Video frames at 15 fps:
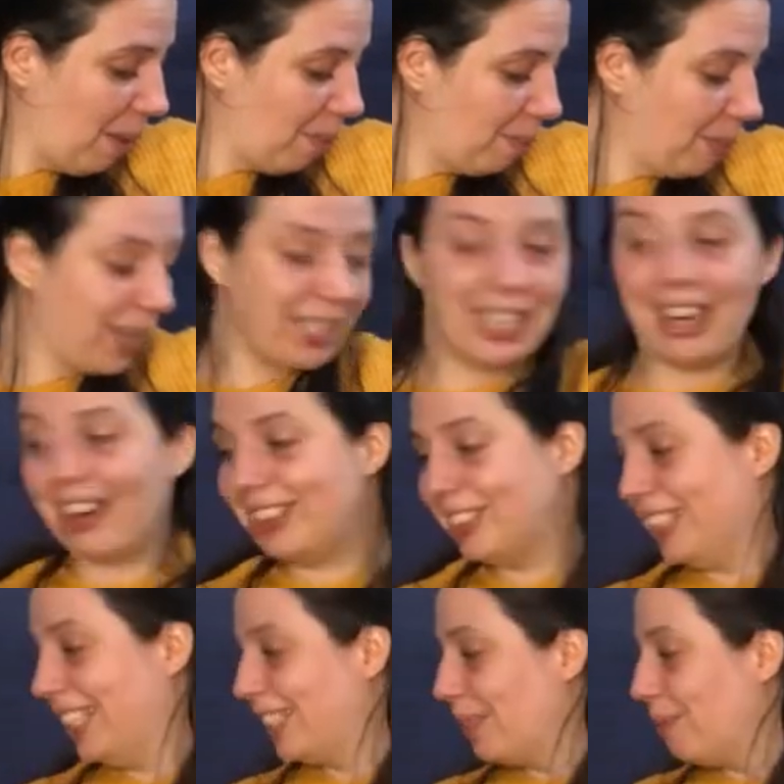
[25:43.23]
My yarn
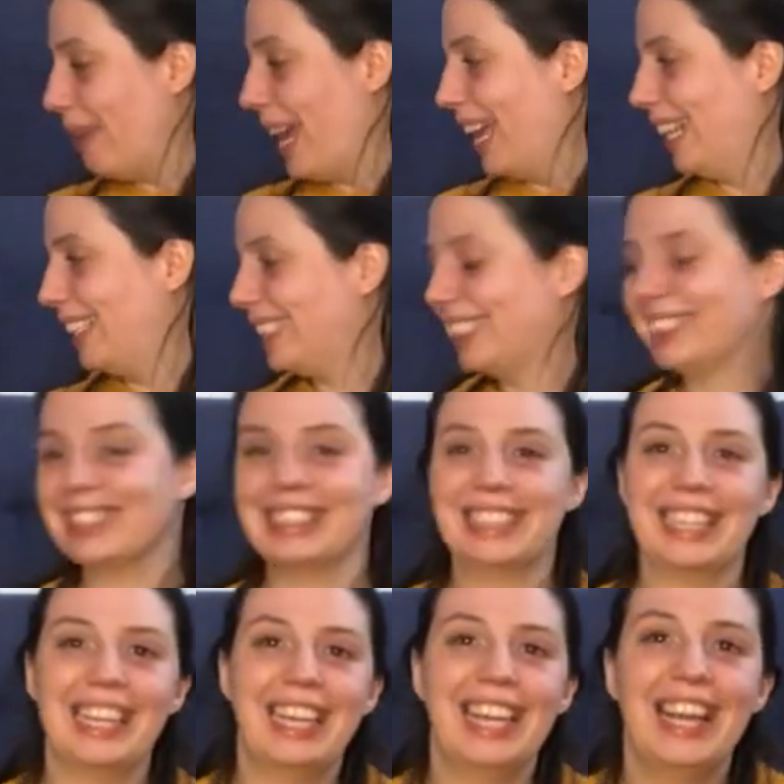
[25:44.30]
is a mess.
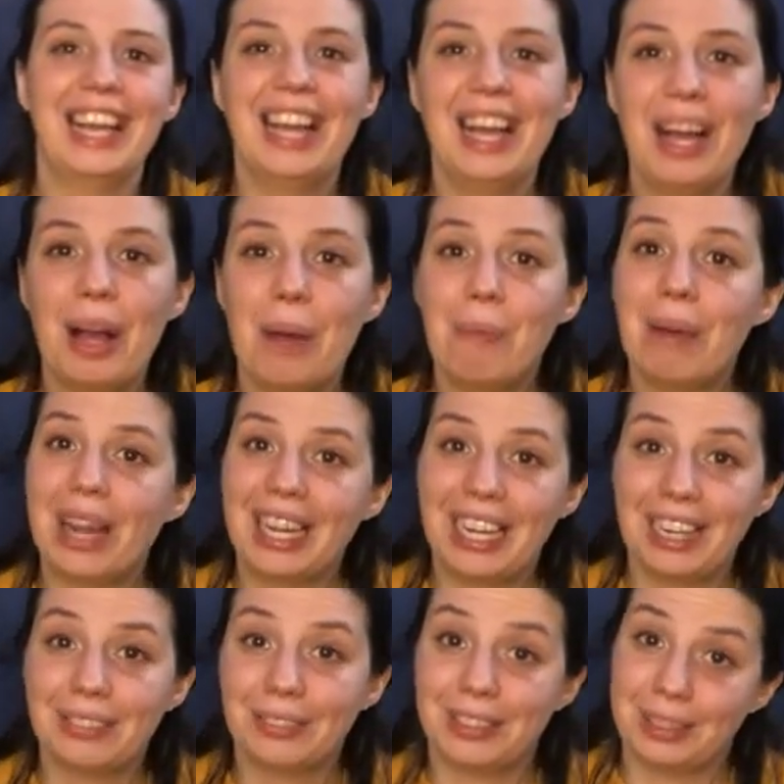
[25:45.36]
My
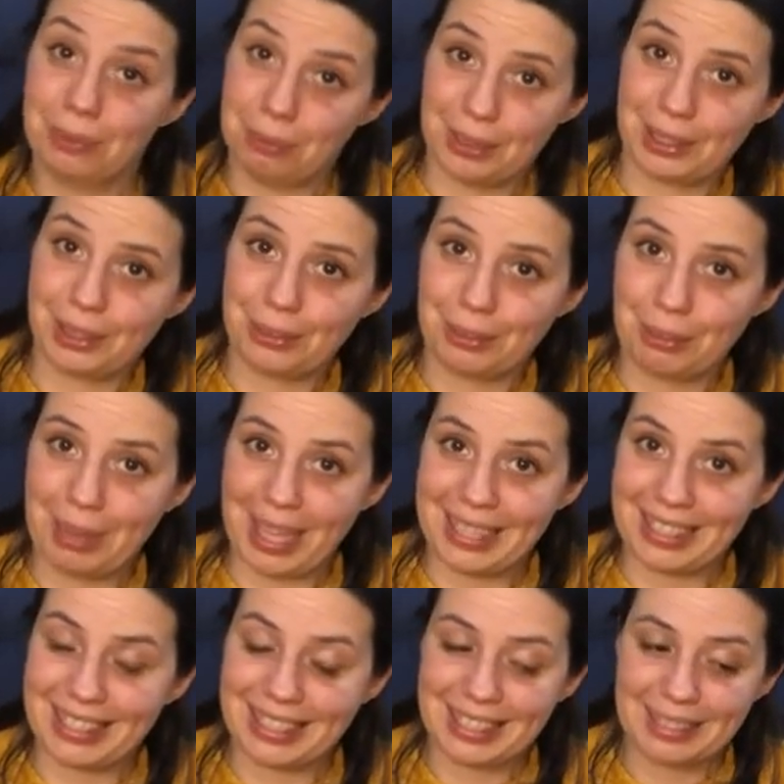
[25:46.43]
life is a bit of a
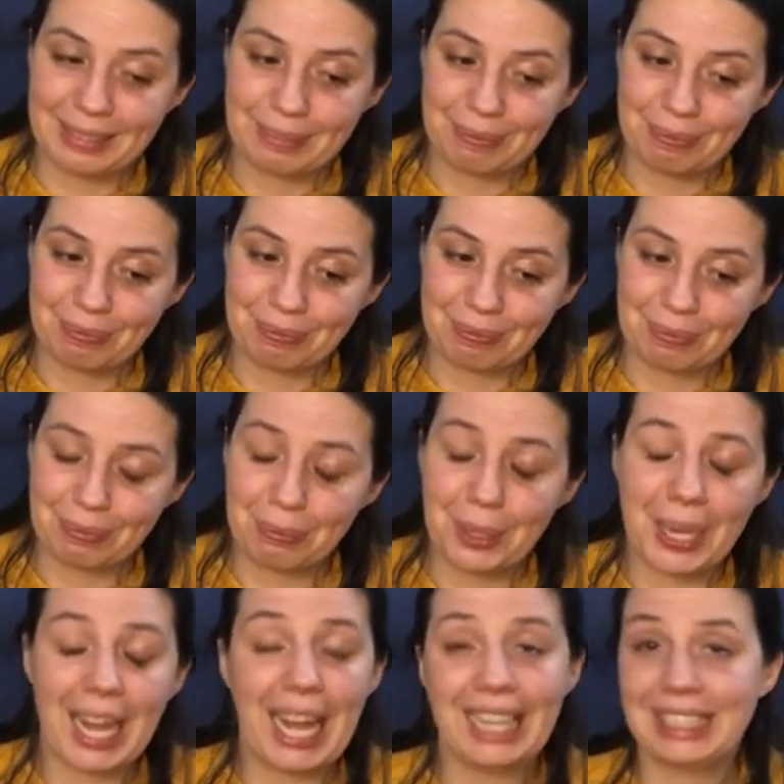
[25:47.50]
mess, but
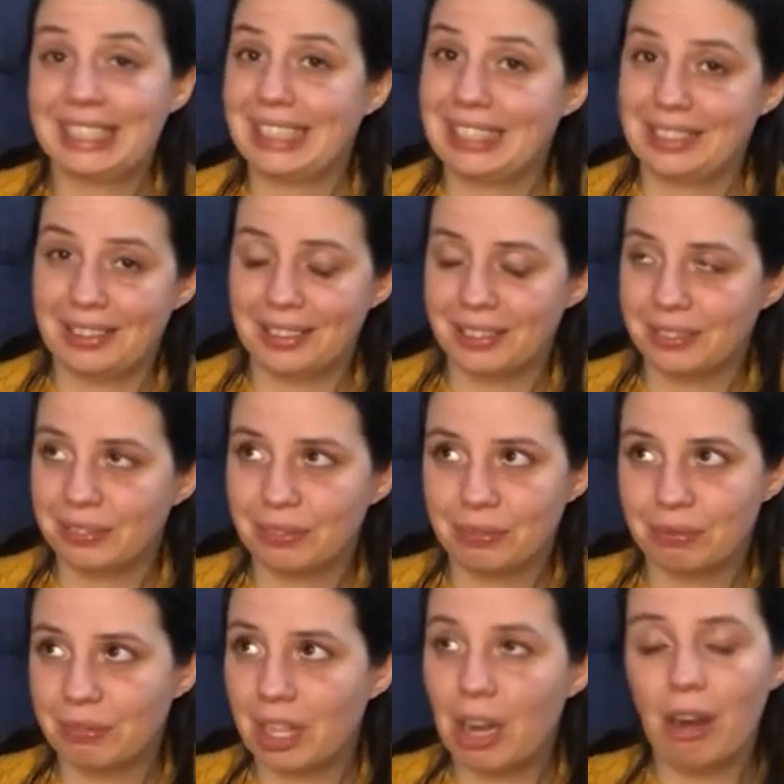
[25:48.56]
I still
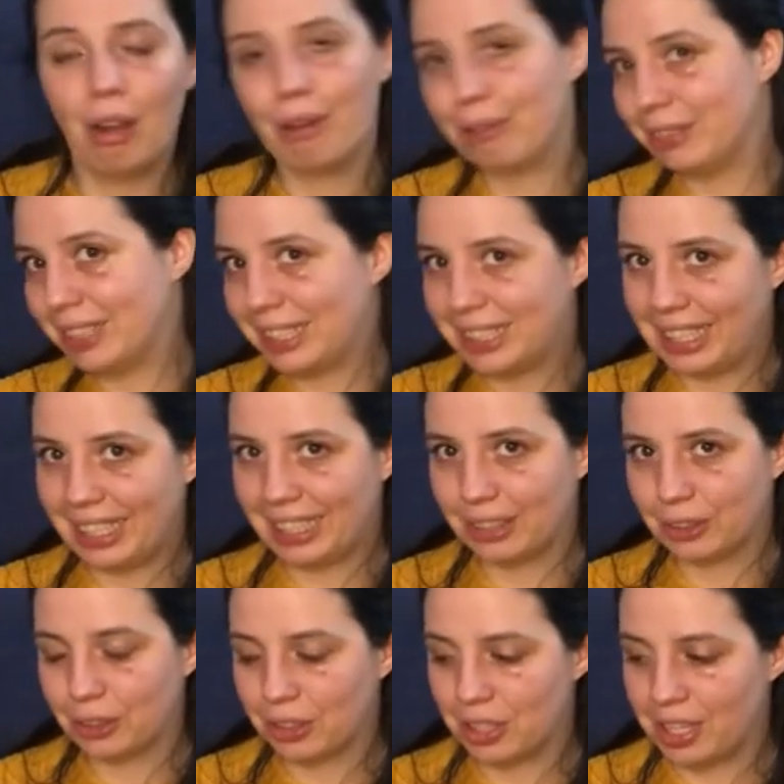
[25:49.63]
love knitting and
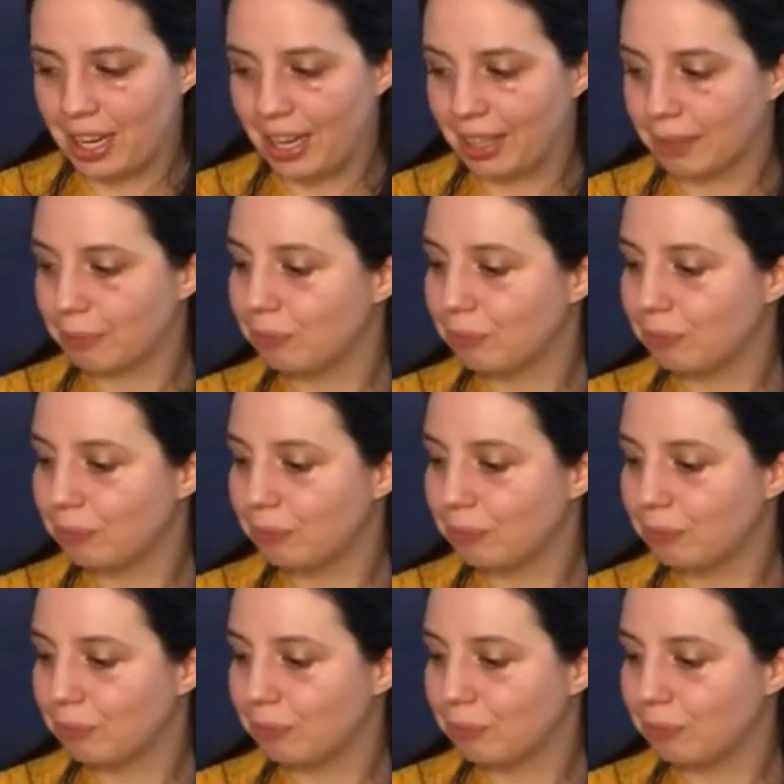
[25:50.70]
crocheting.